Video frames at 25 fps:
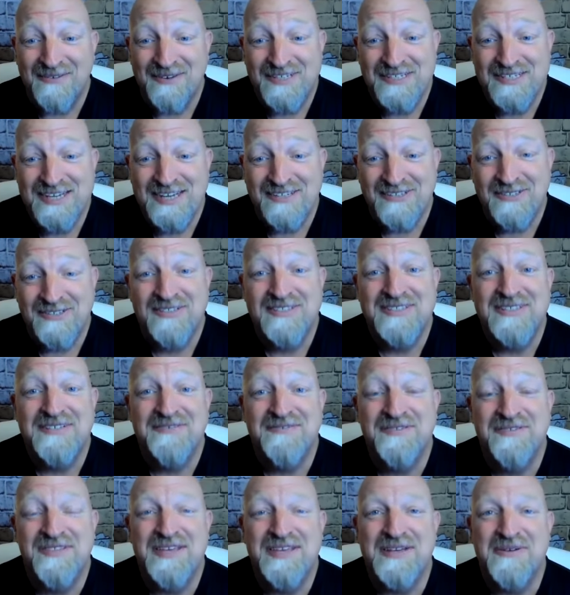reach out to us
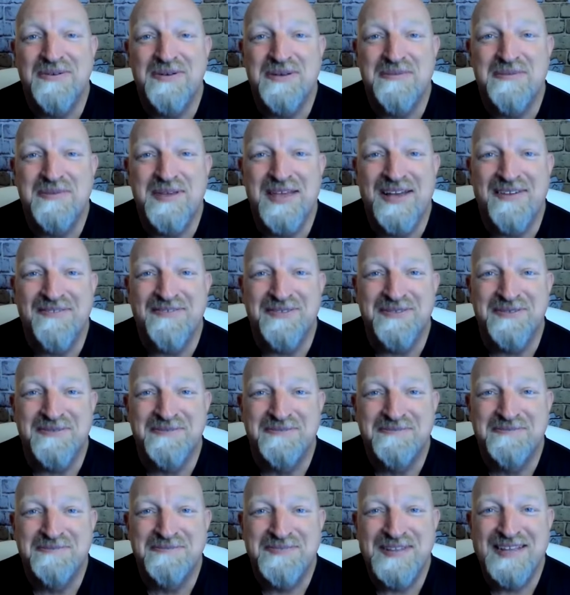if you think we can be
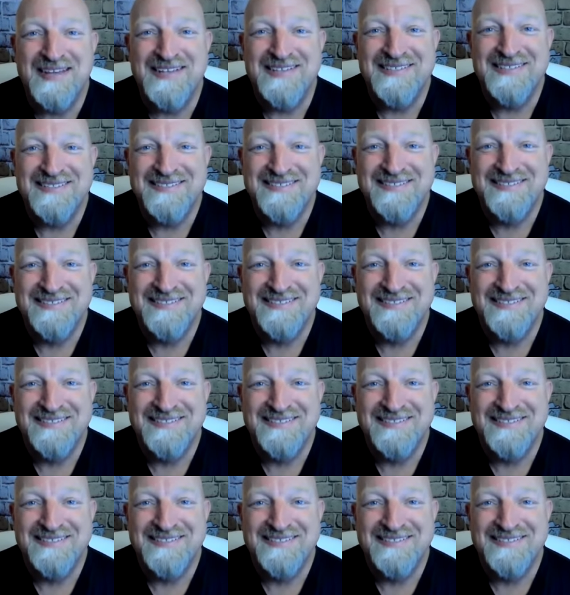helpful. Thanks.